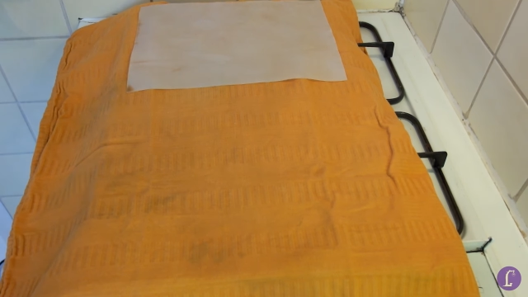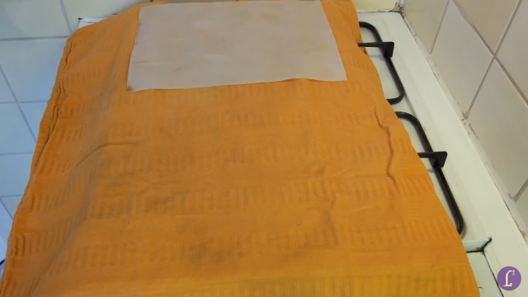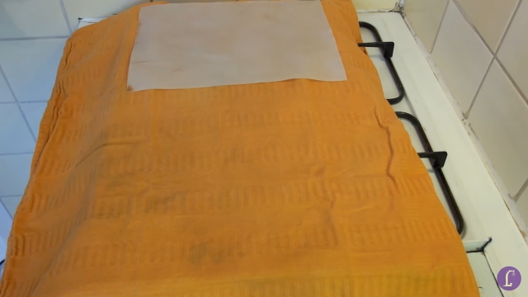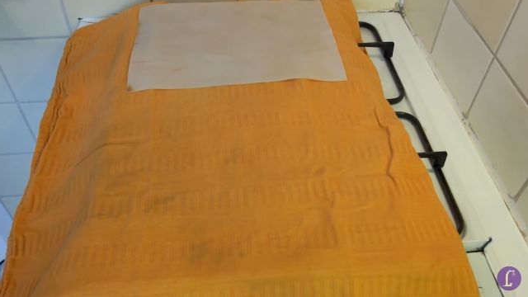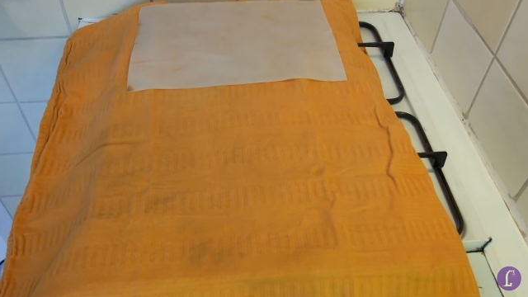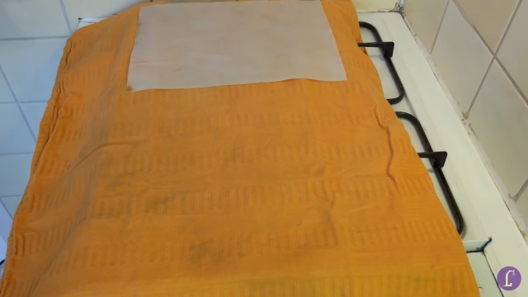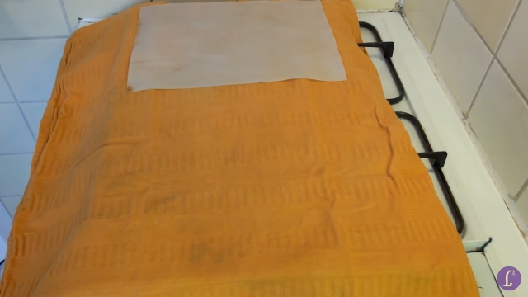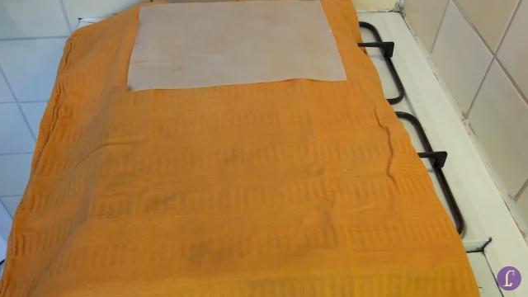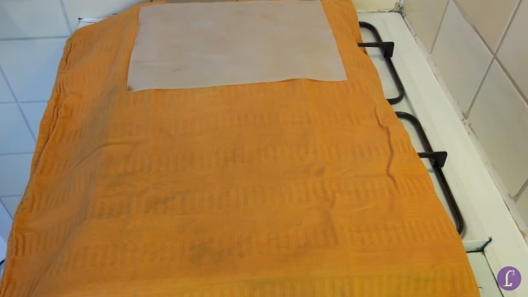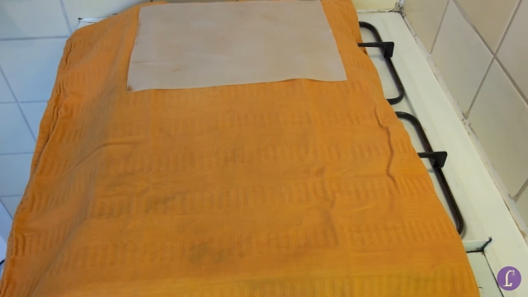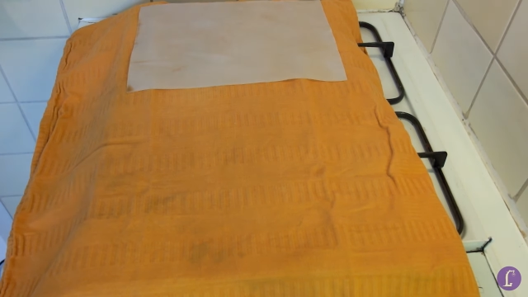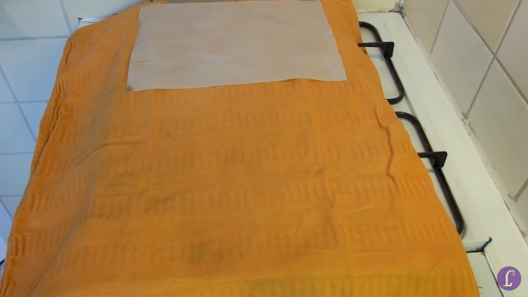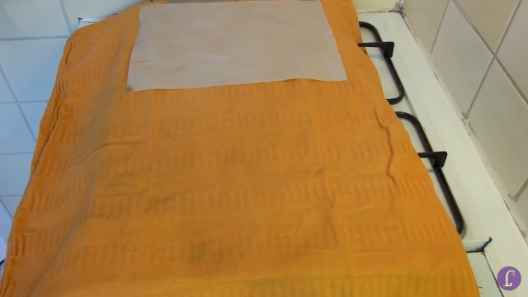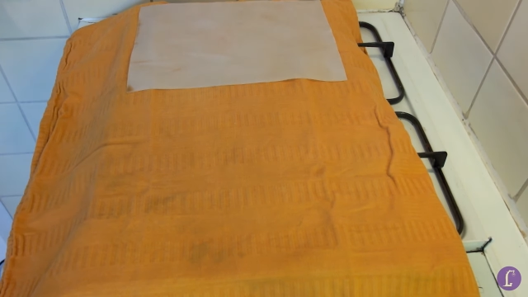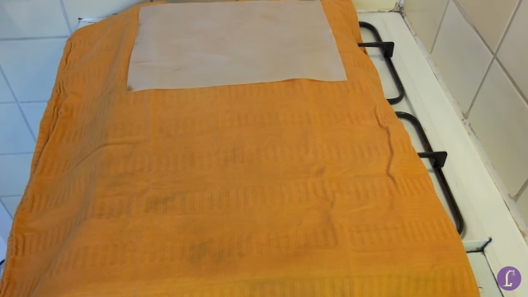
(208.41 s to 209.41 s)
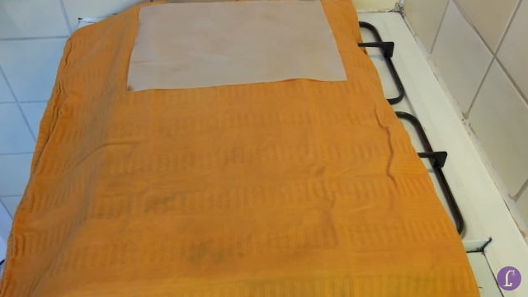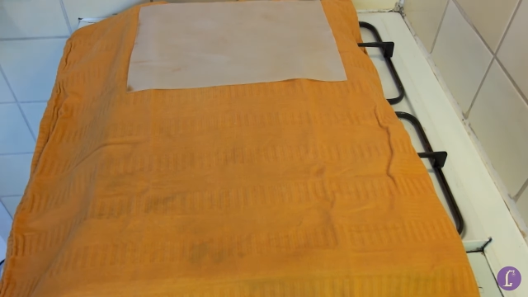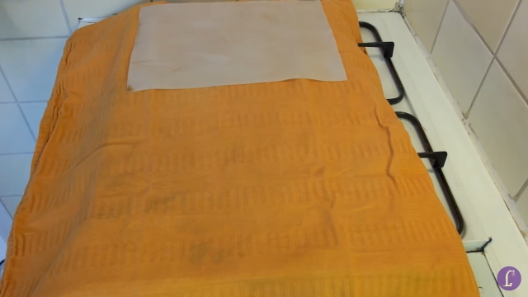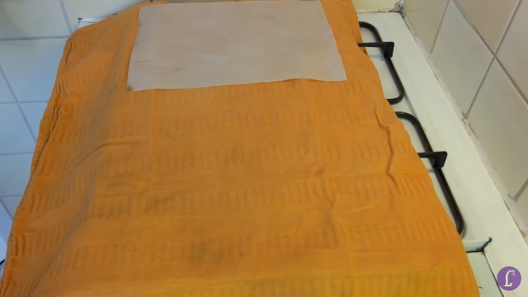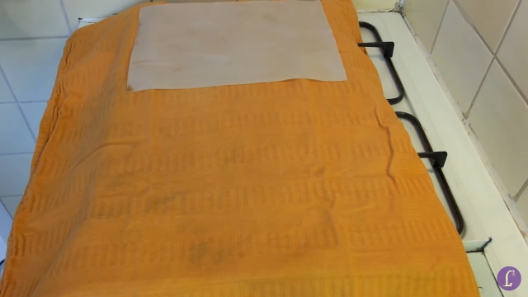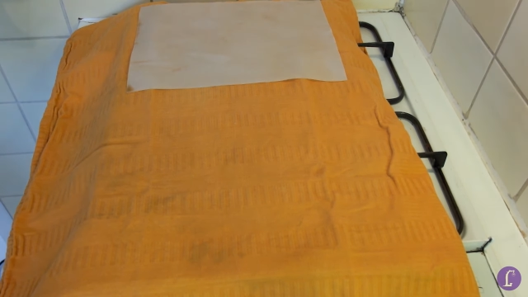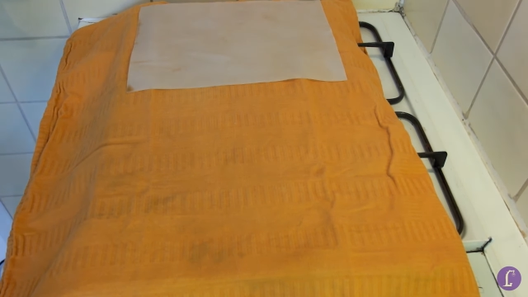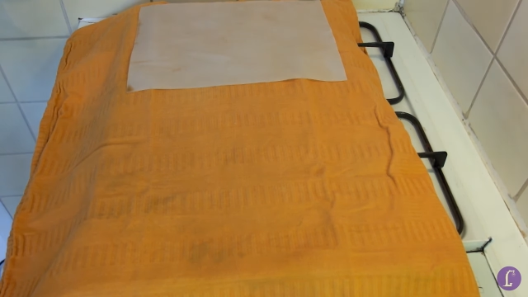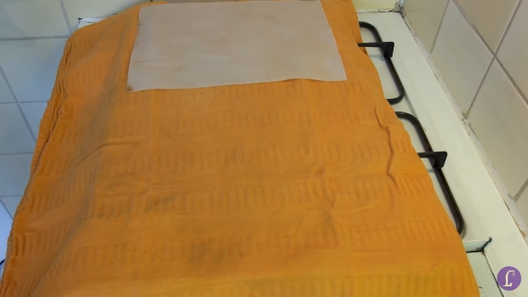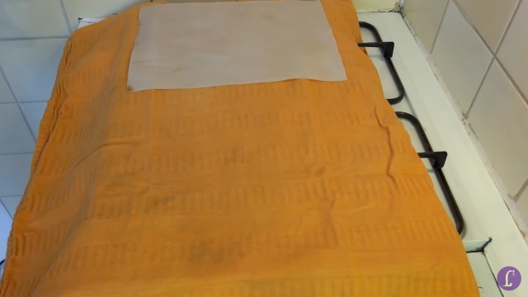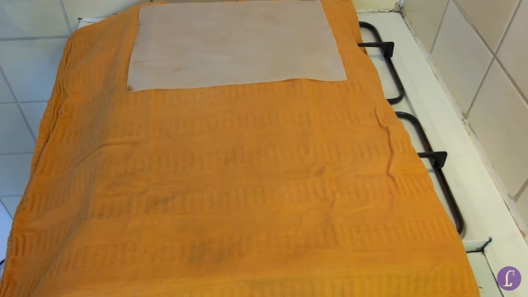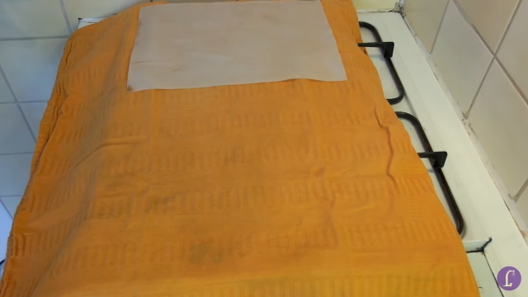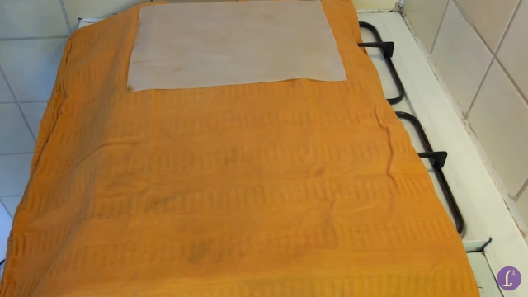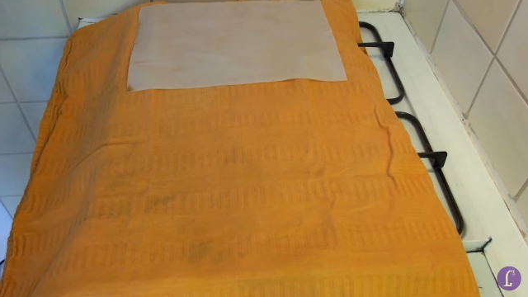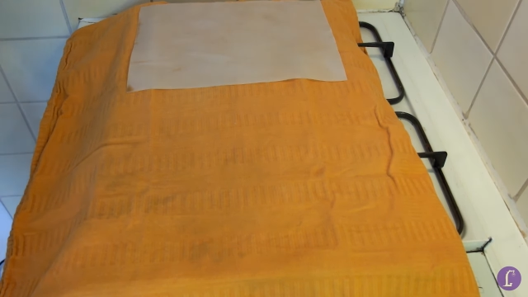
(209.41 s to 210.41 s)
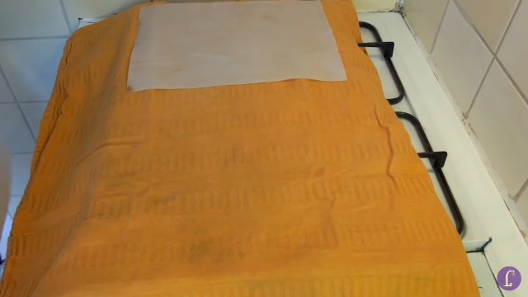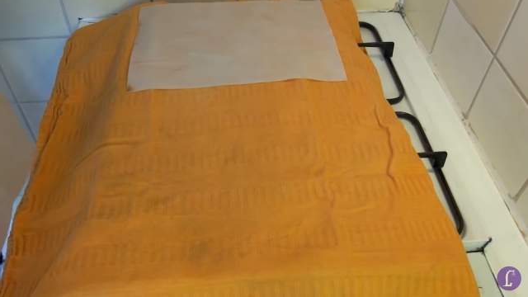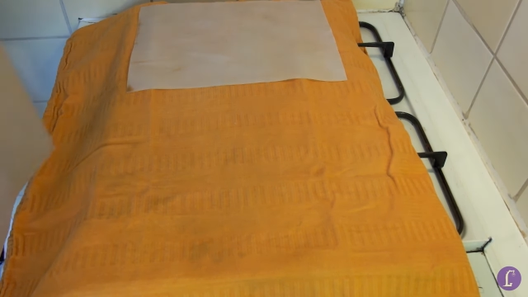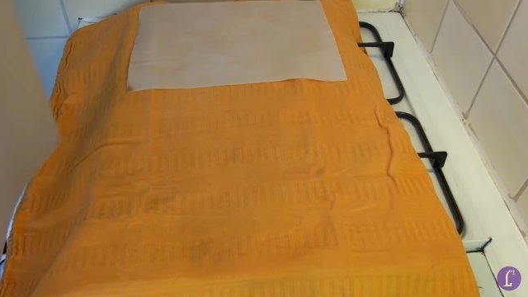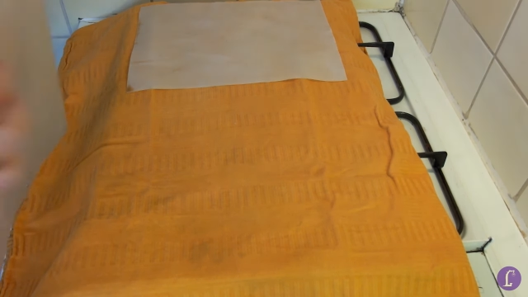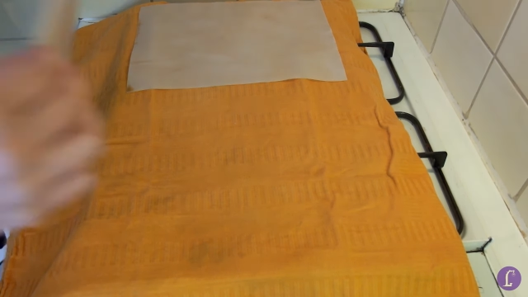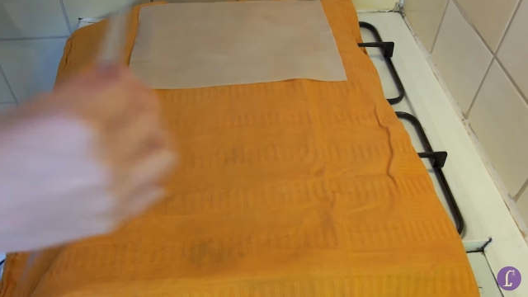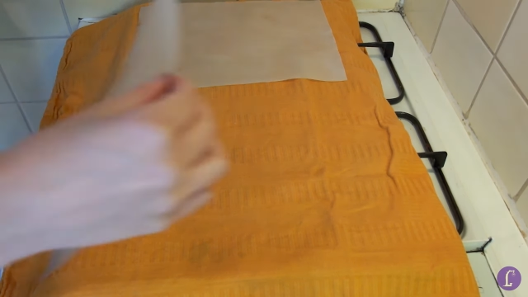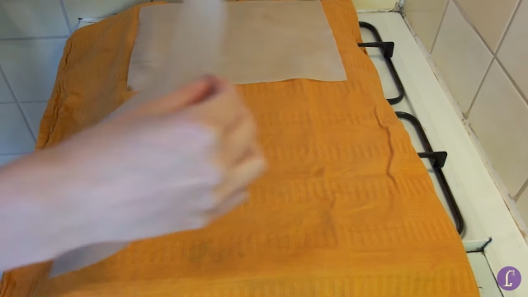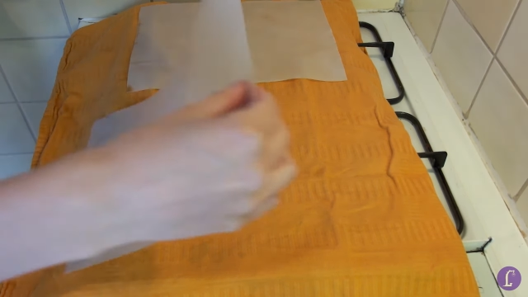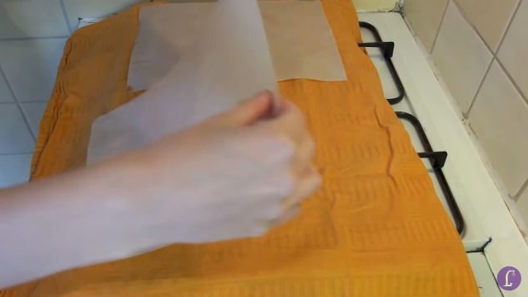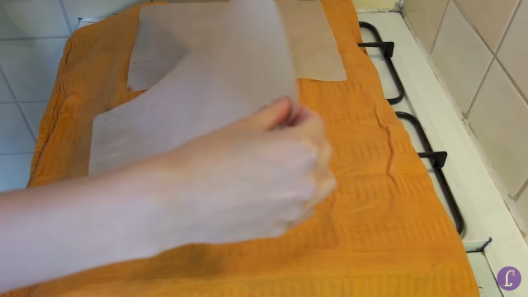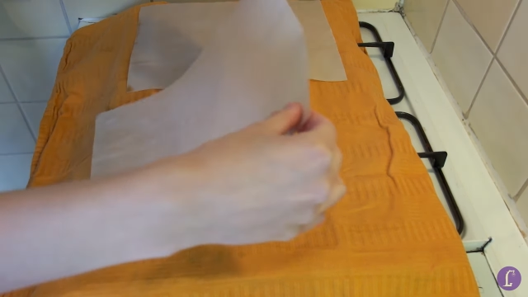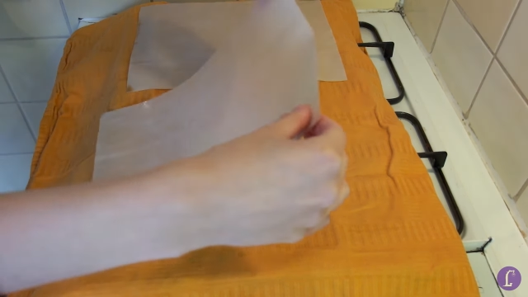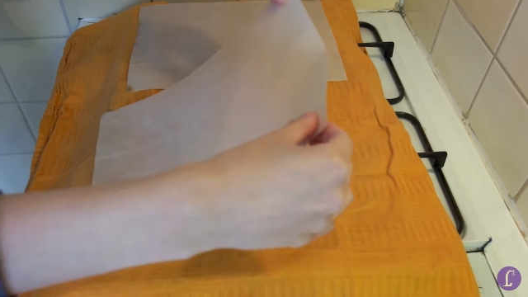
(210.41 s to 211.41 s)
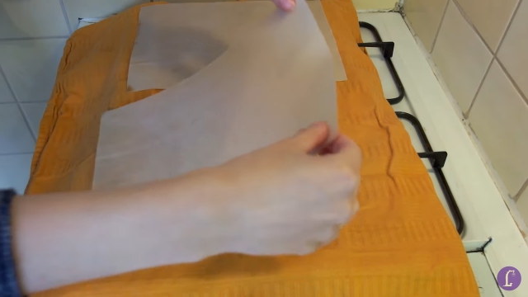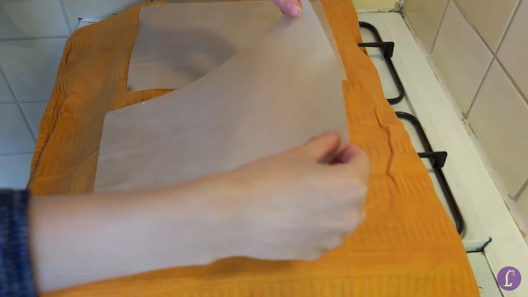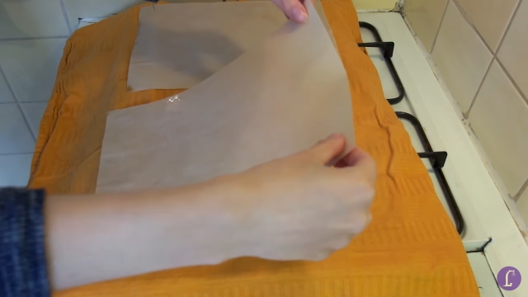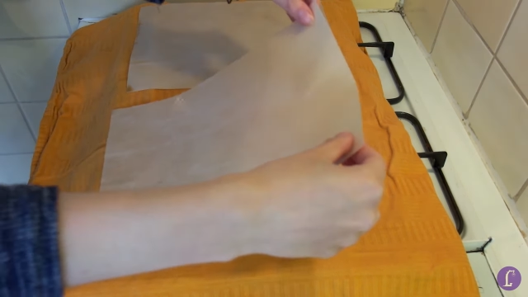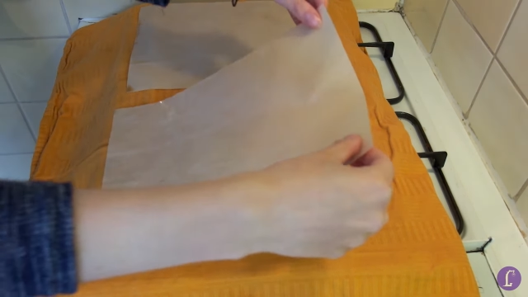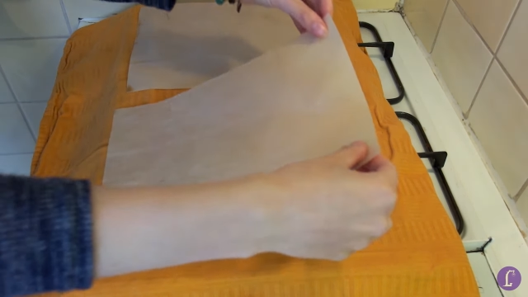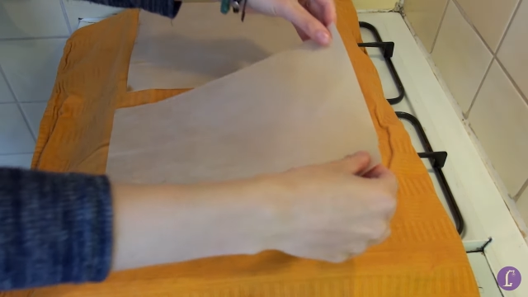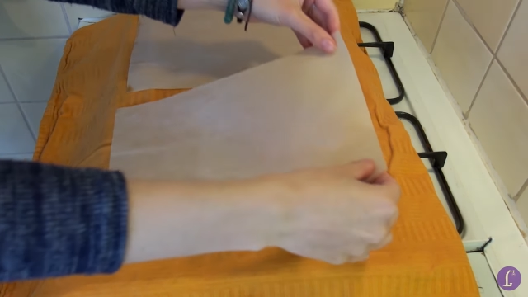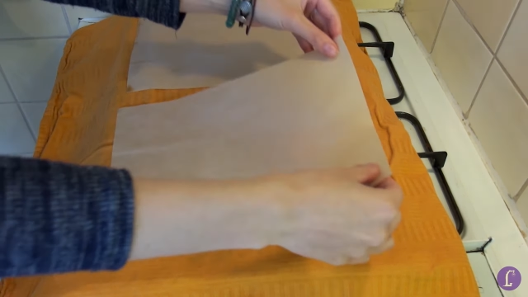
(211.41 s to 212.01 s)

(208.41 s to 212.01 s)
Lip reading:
(no speaker visible)